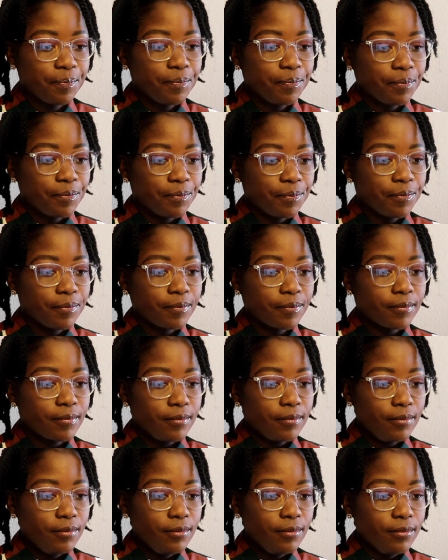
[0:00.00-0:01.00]

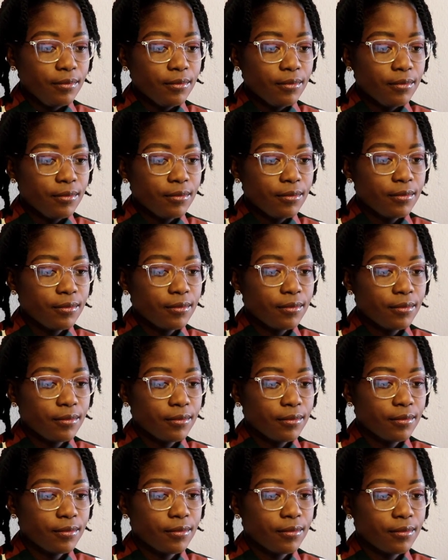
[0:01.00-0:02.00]

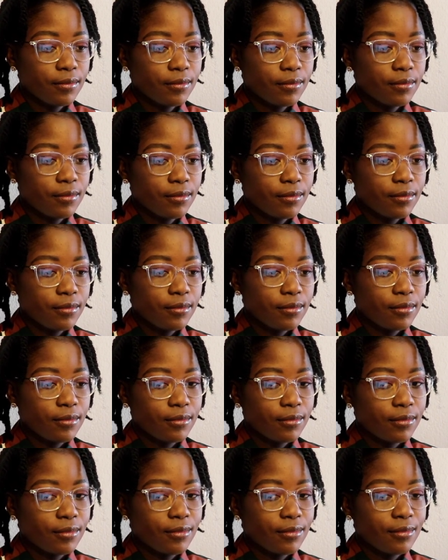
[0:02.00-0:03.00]

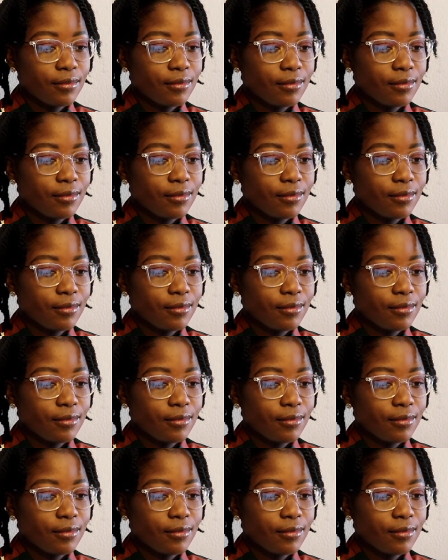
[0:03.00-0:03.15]
Nothing is said.